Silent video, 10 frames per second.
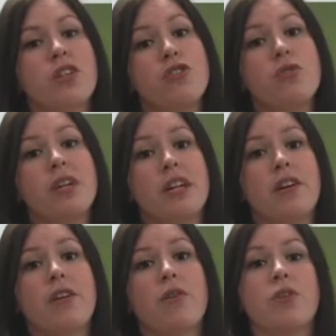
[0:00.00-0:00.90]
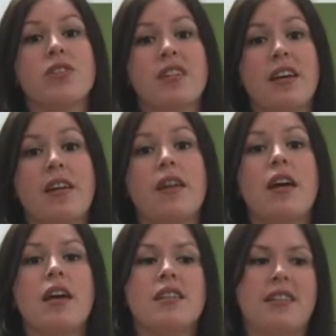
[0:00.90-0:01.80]
tissue here or skin,
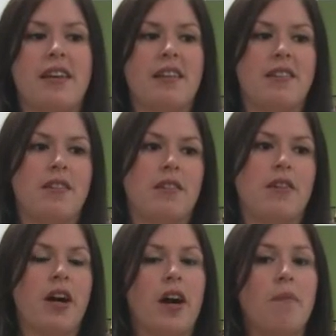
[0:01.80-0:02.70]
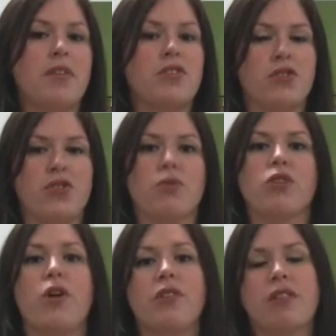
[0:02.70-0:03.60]
saying that the cup is just too
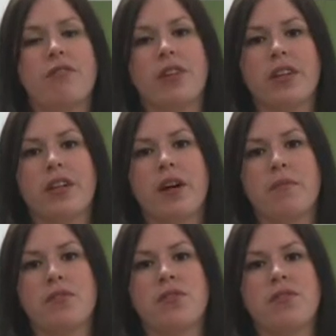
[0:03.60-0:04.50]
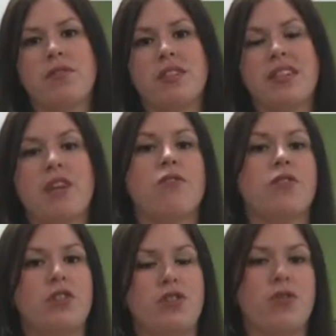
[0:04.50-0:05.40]
low and they feel like it comes, the skin or the
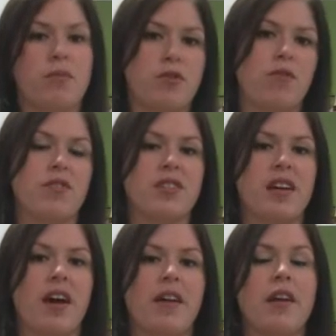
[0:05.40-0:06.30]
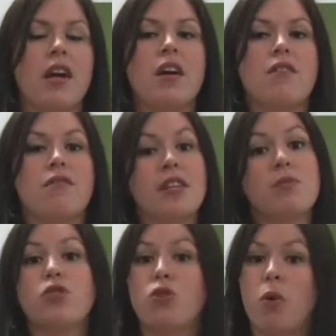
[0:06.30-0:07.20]
tissue comes over the side. This
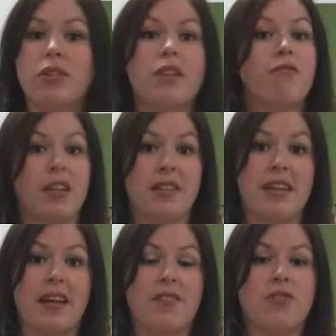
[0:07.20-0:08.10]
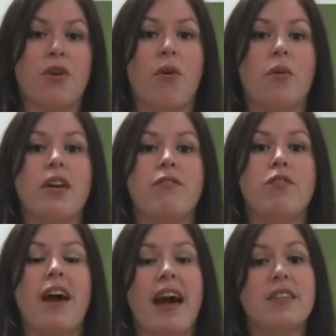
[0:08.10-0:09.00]
would totally fix that. So if
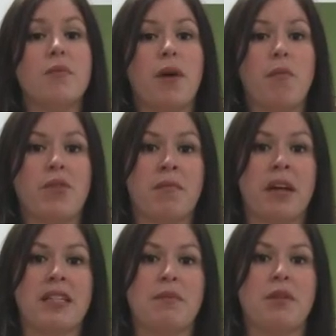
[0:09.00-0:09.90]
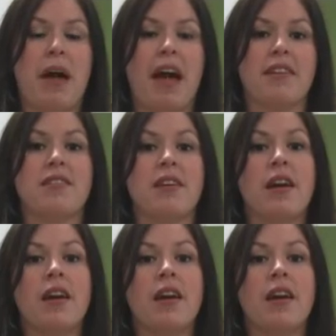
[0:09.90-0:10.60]
you've had that problem with Camexum in the past,